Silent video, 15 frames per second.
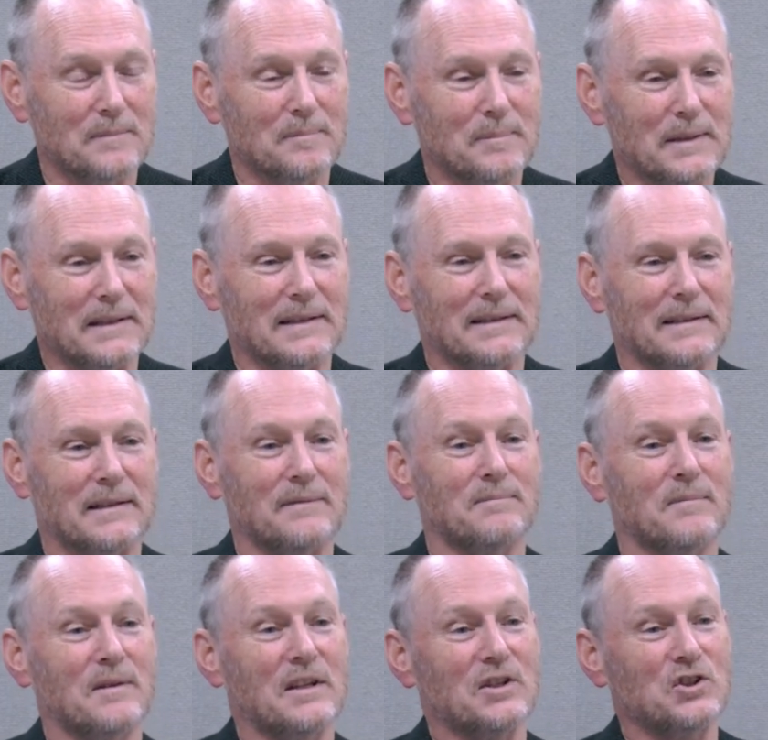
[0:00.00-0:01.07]
But
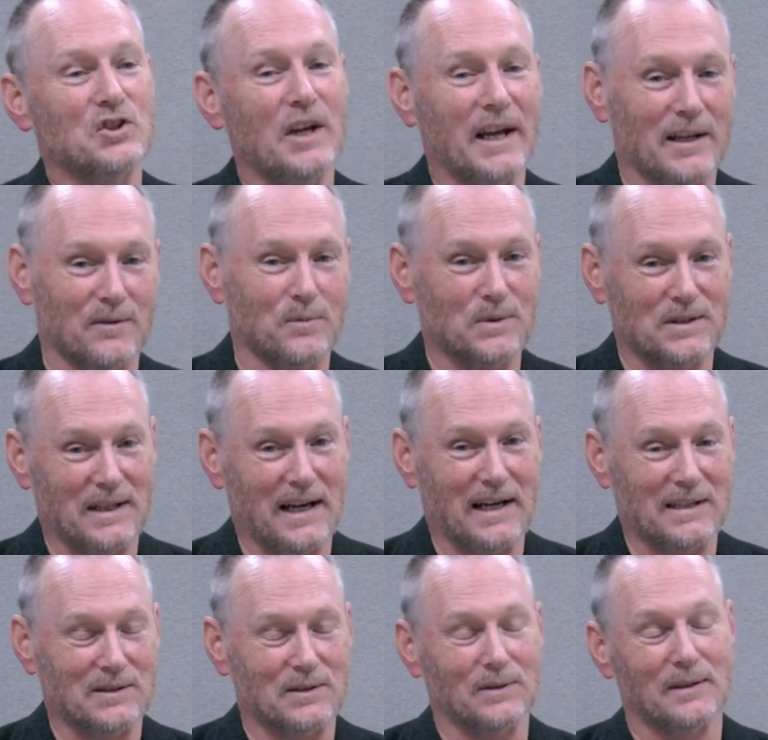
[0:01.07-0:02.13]
the check was
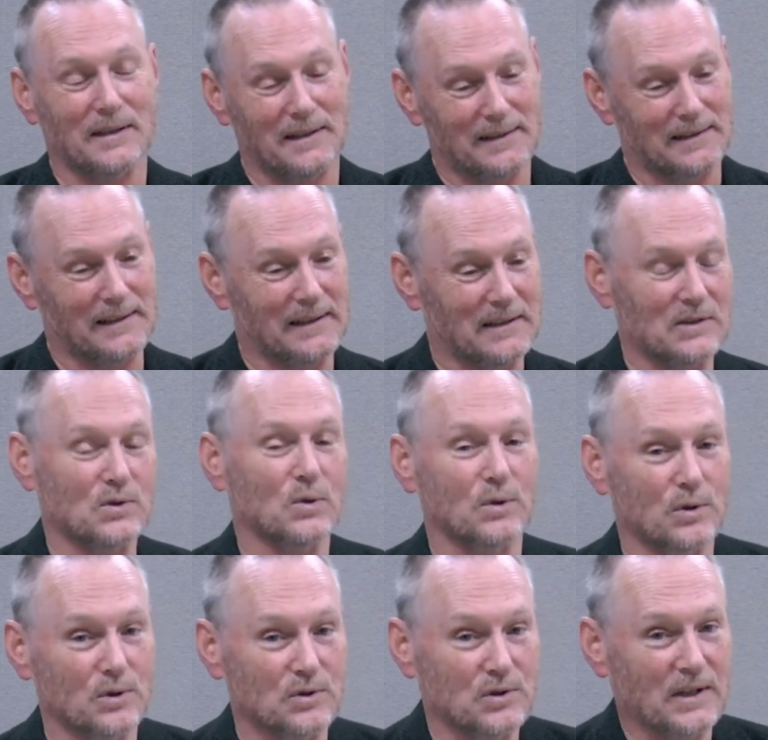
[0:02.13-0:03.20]
nice, so I
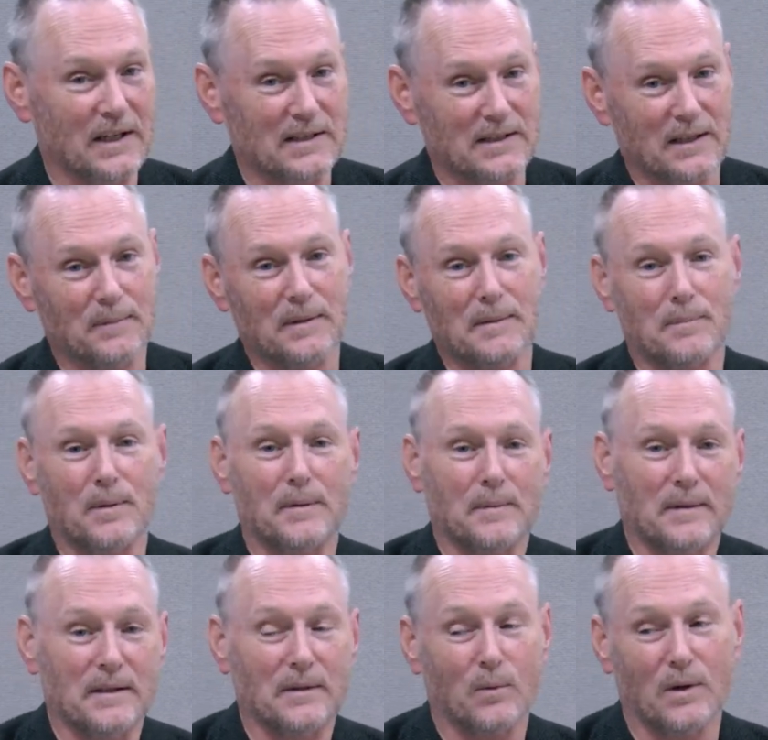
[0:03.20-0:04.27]
enjoyed those checks coming in
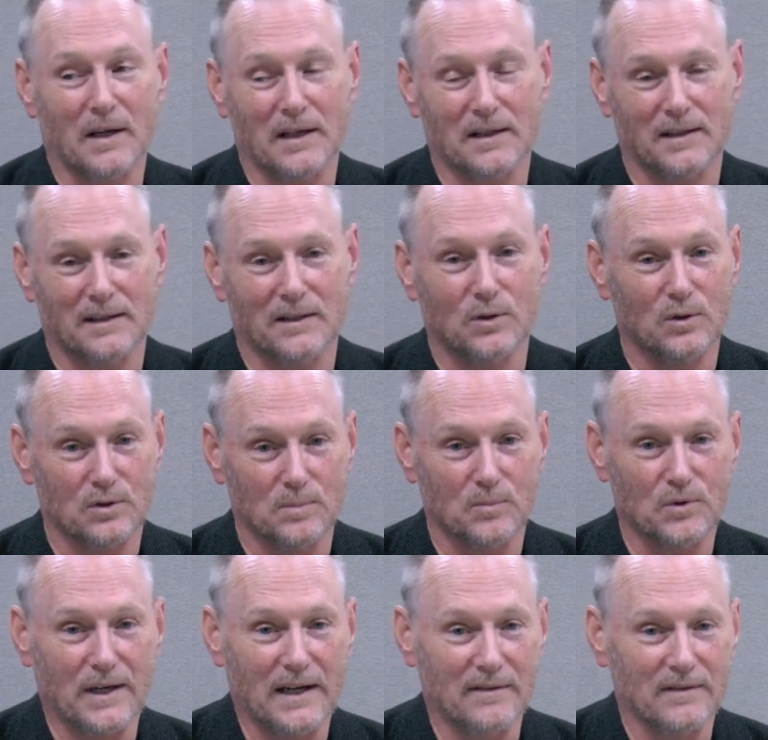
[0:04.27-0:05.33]
permanently, and I could do some
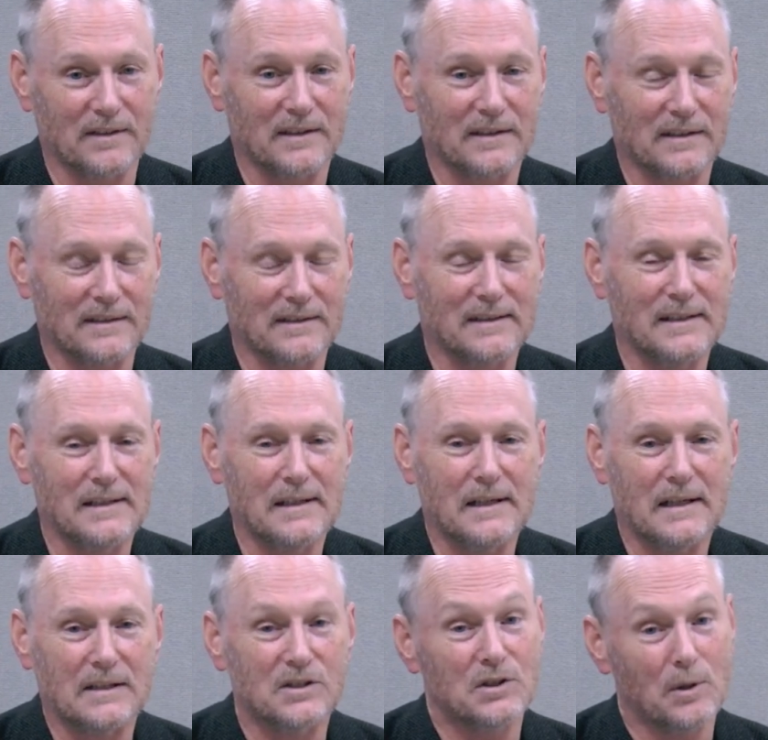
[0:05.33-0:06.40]
traveling
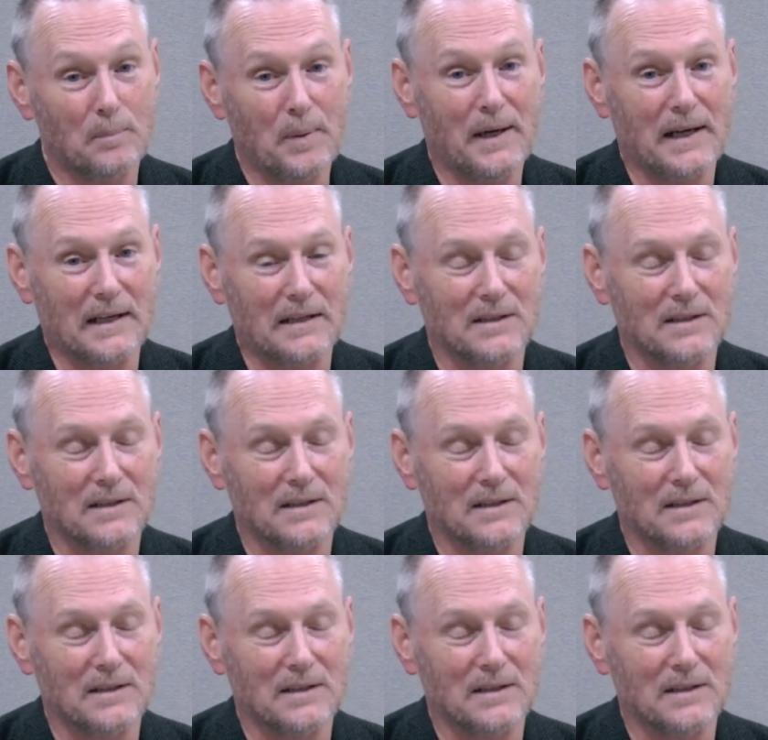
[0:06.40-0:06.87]
and still paint.